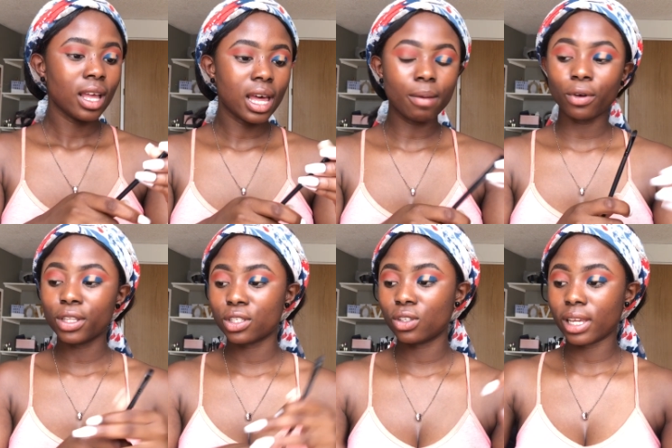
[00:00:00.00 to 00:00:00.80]
I'm
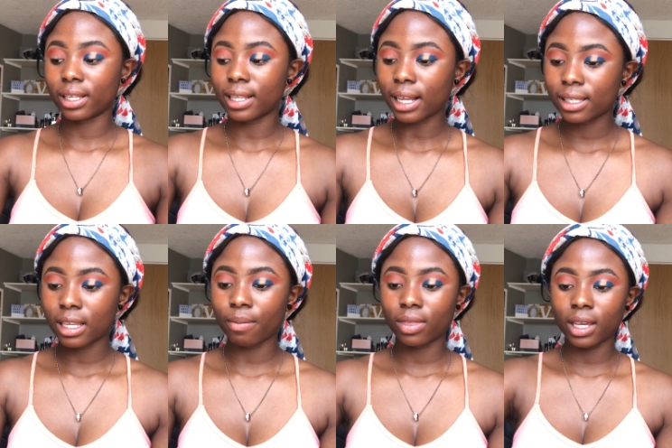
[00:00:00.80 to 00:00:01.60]
going to do the exact
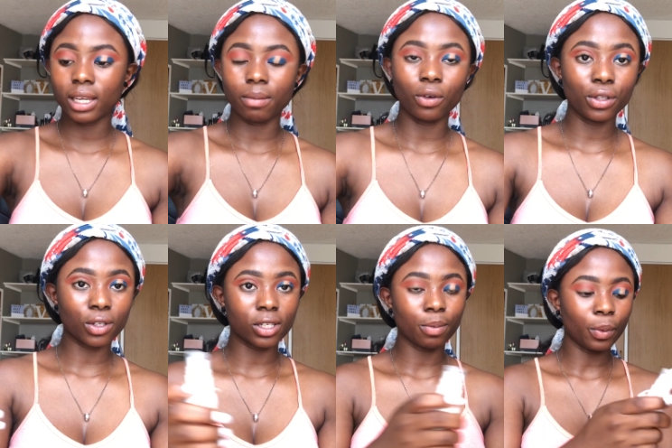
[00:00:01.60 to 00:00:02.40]
same thing. I'm going
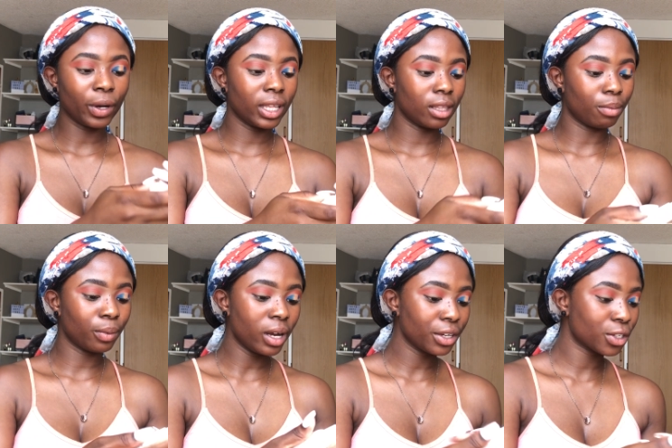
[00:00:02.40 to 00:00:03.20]
to spray the
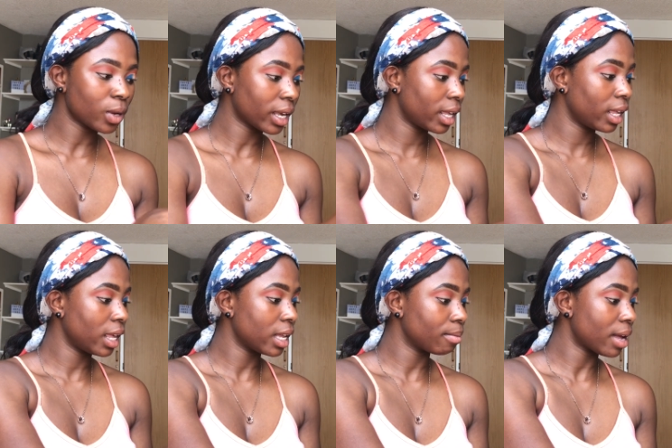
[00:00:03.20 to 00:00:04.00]
brush so I can
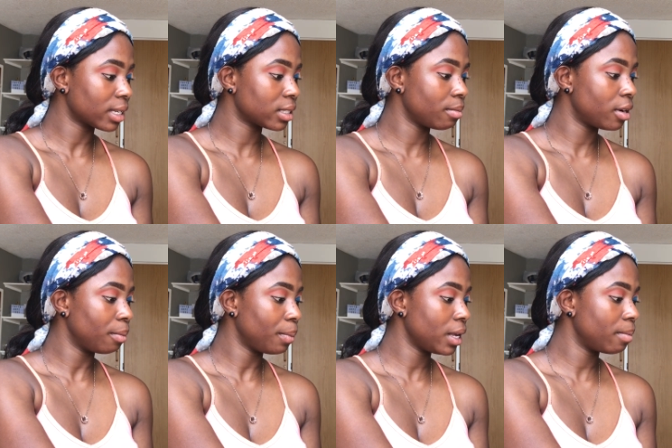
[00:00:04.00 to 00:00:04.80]
get
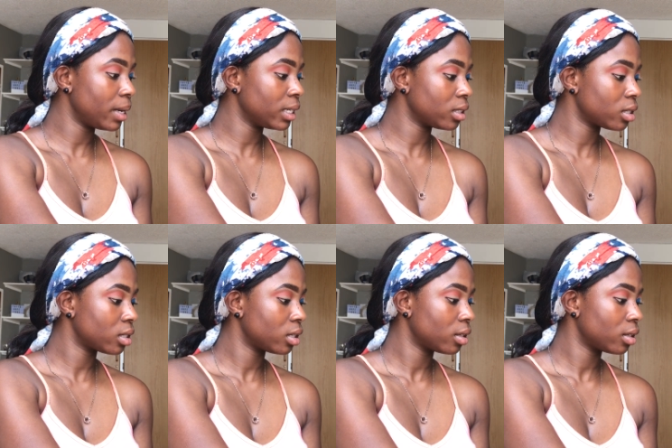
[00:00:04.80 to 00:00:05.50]
maximum pigment.